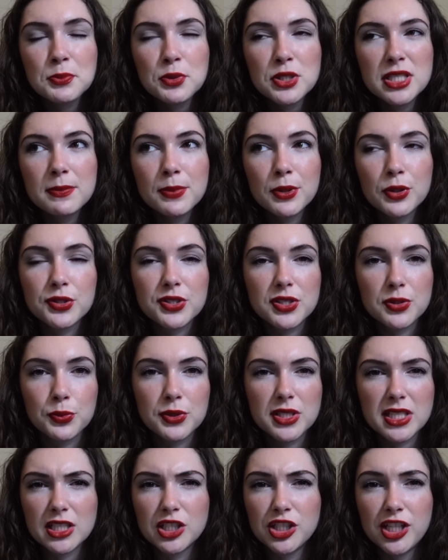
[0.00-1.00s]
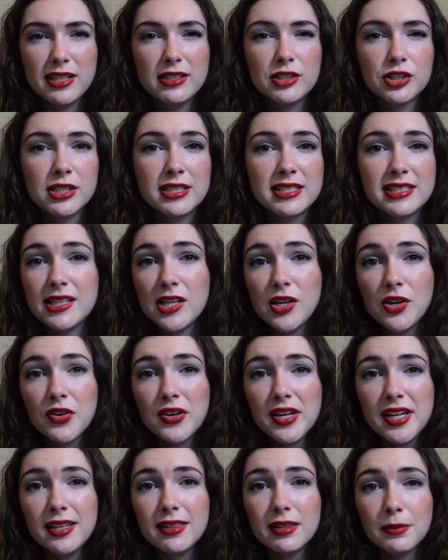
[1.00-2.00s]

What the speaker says: mostly because there was a change in scenery.